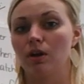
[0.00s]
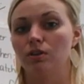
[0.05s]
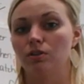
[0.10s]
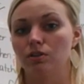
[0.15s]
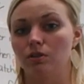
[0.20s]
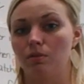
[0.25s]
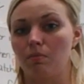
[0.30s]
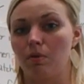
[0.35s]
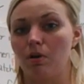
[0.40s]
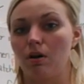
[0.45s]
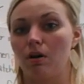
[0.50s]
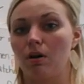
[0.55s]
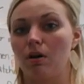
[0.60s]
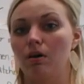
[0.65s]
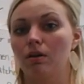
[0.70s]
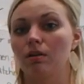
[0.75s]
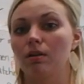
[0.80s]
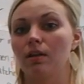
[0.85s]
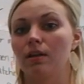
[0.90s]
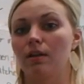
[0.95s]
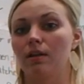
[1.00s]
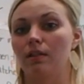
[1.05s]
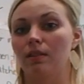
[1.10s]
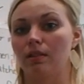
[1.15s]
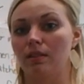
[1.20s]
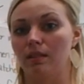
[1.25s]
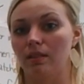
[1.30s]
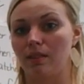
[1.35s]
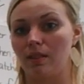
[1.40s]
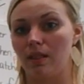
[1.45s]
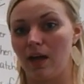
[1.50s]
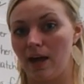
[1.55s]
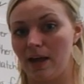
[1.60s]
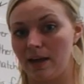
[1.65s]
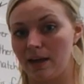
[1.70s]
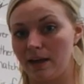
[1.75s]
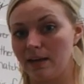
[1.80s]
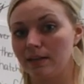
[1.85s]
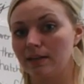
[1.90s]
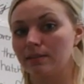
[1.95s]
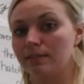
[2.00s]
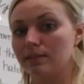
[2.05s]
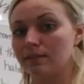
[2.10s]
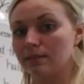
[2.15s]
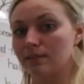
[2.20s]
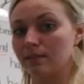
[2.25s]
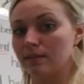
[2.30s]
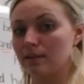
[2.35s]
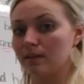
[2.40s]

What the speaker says: Jamal likes,